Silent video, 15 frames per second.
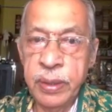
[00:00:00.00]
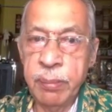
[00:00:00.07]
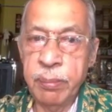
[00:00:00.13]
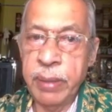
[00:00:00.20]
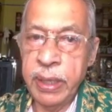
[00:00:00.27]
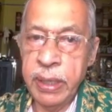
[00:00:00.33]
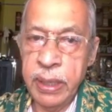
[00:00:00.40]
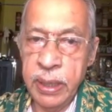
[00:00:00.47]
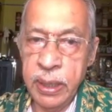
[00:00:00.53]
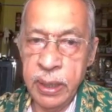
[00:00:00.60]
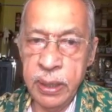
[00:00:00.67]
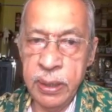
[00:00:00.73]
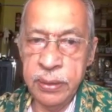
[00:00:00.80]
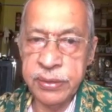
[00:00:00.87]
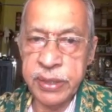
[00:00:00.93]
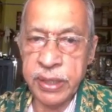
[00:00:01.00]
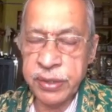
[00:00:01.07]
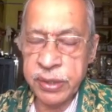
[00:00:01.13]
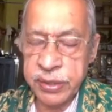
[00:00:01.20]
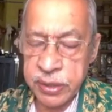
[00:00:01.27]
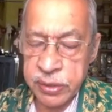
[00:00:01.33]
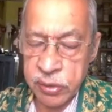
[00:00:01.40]
My
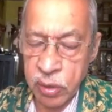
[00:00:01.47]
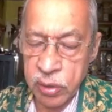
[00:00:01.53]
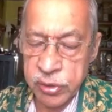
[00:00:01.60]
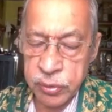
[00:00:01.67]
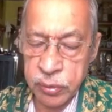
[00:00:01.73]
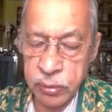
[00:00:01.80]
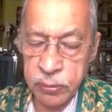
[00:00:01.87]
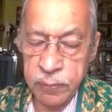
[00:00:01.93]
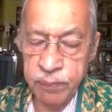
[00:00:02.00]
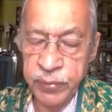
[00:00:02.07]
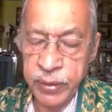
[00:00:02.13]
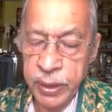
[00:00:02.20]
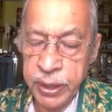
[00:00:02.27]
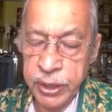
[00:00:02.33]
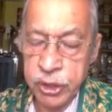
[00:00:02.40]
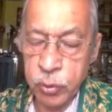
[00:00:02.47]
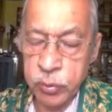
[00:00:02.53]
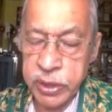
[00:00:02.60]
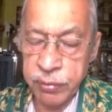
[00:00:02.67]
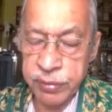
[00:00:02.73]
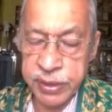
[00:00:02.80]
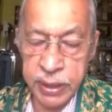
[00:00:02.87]
successors also in
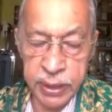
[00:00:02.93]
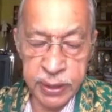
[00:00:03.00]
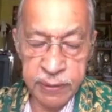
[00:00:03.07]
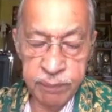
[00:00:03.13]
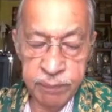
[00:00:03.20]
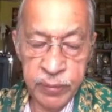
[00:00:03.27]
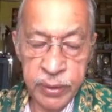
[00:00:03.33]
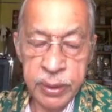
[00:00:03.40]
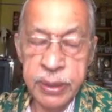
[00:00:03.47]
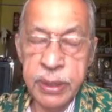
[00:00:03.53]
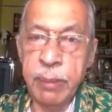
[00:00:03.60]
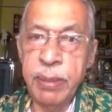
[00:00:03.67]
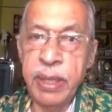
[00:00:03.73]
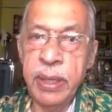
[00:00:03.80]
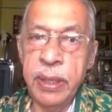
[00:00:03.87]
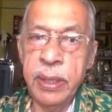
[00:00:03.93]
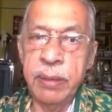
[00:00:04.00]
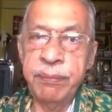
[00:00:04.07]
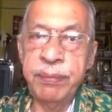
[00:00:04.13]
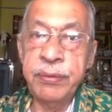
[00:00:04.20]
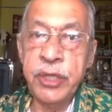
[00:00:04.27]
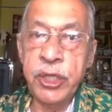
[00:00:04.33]
2000, they made uh,
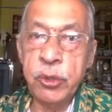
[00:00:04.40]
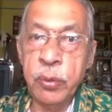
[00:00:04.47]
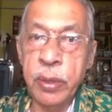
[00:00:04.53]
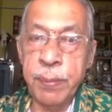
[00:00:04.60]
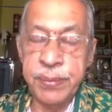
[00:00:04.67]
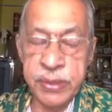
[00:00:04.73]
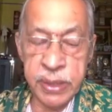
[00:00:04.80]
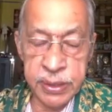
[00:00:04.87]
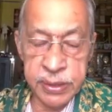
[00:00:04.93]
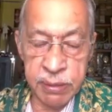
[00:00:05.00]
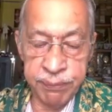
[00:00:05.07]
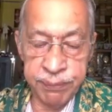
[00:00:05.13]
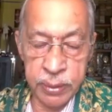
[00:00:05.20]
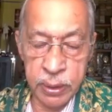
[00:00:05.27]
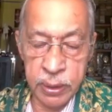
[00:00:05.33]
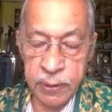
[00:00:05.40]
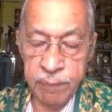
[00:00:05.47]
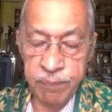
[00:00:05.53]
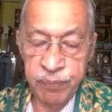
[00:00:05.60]
52 episodes of uh,